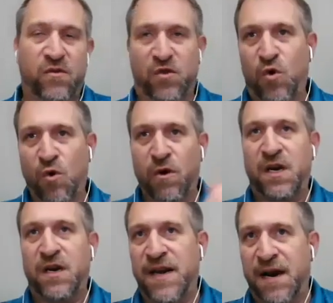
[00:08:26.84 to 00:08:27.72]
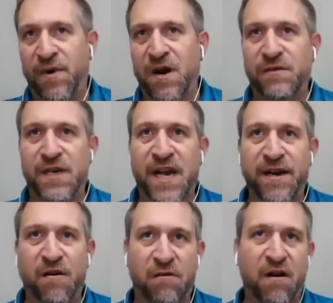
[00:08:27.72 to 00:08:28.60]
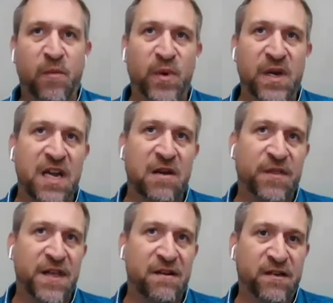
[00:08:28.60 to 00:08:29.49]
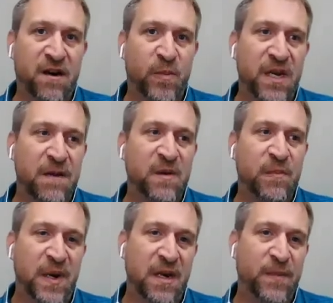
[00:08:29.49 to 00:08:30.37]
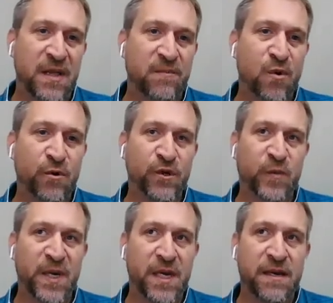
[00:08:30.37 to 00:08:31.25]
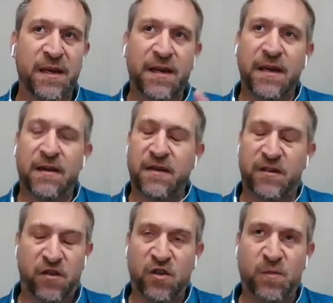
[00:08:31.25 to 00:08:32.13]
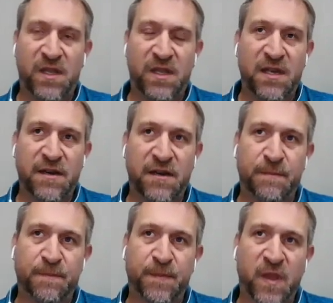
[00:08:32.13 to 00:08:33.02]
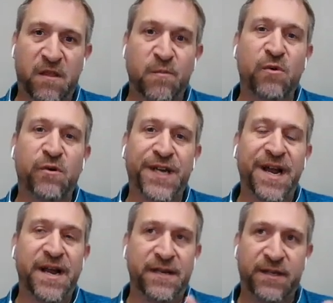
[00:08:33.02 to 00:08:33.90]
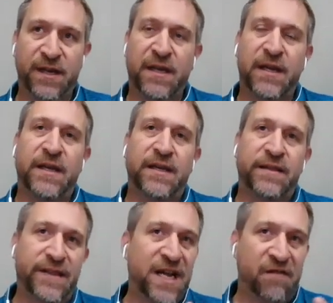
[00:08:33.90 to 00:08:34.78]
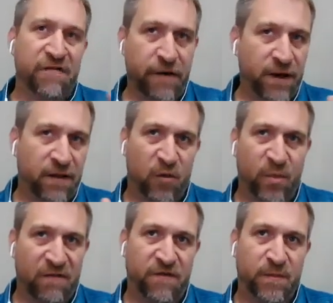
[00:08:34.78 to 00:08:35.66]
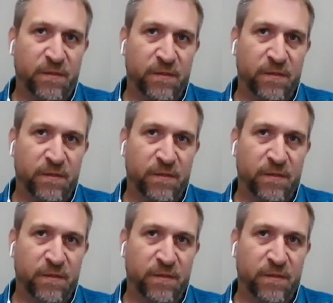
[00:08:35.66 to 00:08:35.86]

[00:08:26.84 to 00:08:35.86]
torque at around 900 RPM, 1000 RPM, depending upon the motor speed. Excuse me, the motor size. That can vary a little bit from,